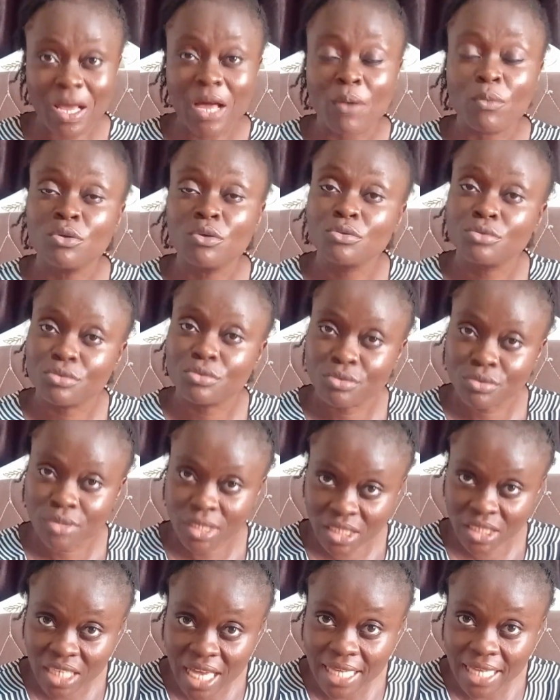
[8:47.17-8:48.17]
I want to do
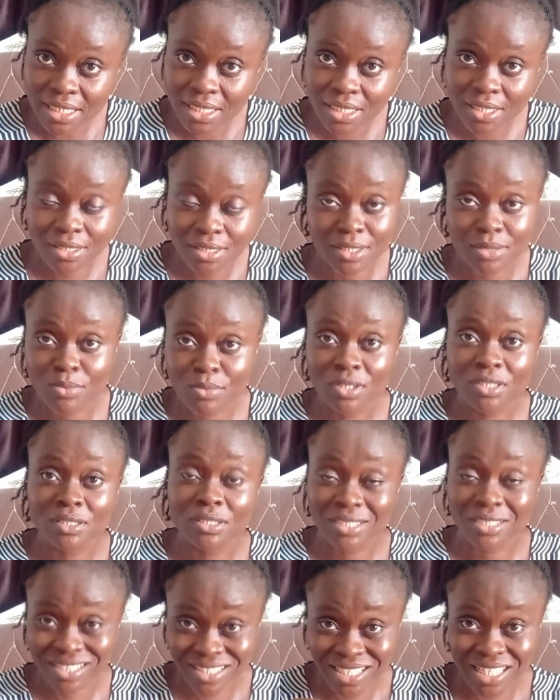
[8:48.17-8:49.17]
a test.
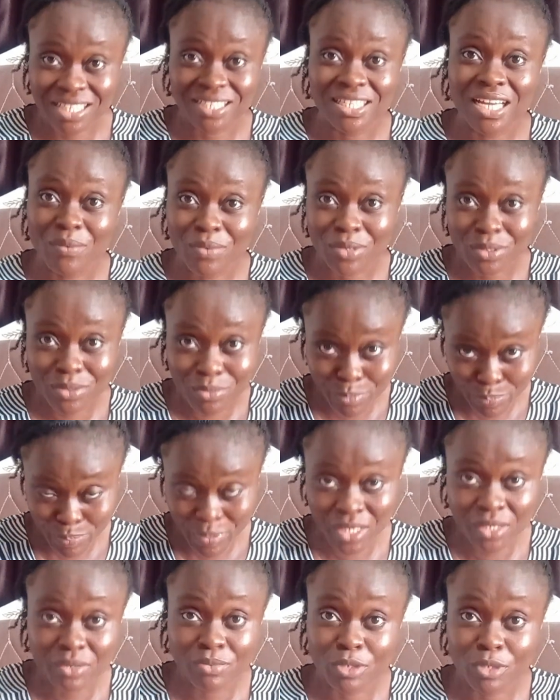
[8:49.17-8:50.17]
The stick that we
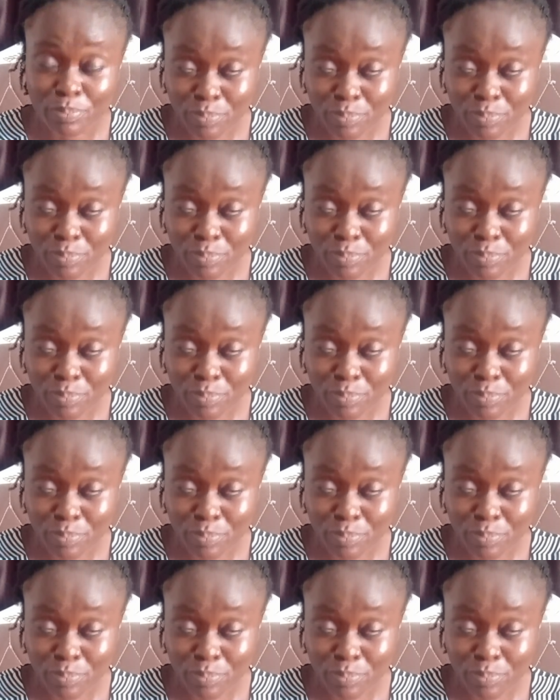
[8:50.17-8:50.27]
pee.